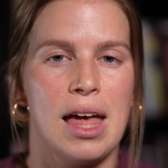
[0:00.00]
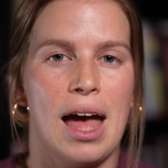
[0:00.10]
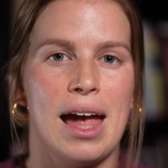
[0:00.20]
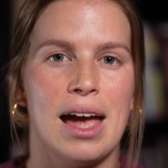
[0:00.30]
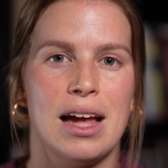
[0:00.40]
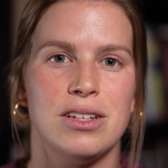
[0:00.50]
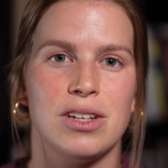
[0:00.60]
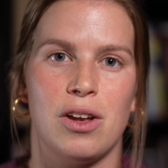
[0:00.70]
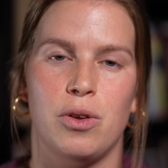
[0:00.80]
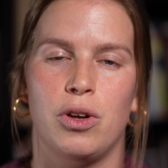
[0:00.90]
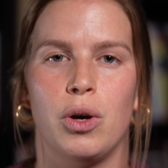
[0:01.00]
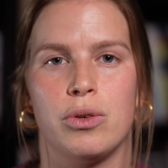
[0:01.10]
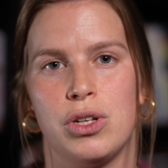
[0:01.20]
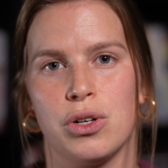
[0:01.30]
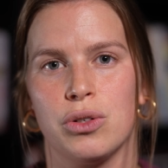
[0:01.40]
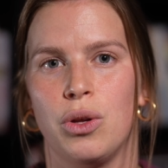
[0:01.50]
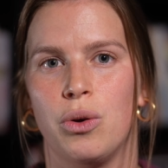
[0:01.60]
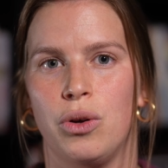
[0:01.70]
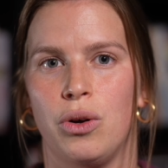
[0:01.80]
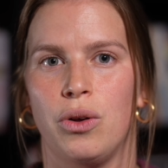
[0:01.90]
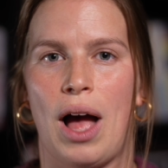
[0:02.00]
And you could go to your local